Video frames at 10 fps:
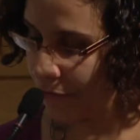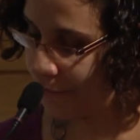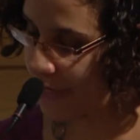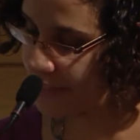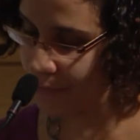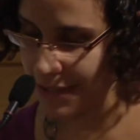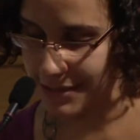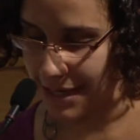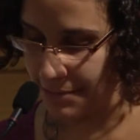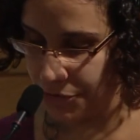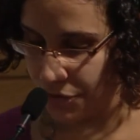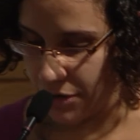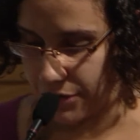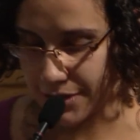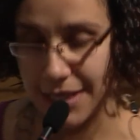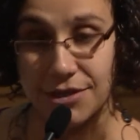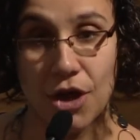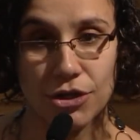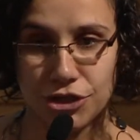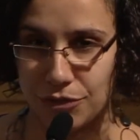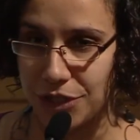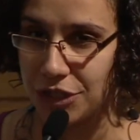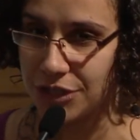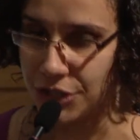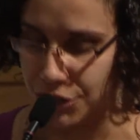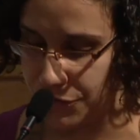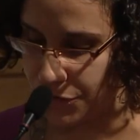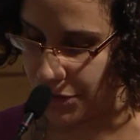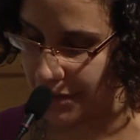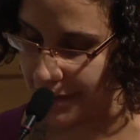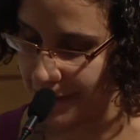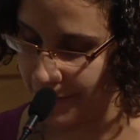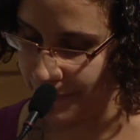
faced with the same struggles as all Jewish institutions: